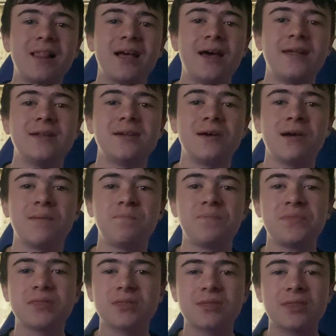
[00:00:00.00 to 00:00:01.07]
and uh,
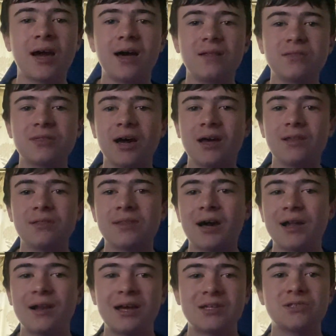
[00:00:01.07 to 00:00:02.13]
that that
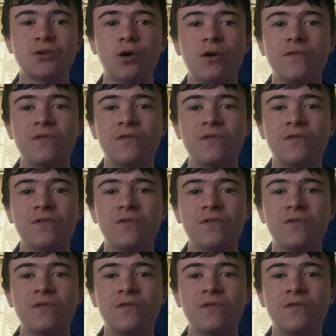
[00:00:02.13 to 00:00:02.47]
that last goal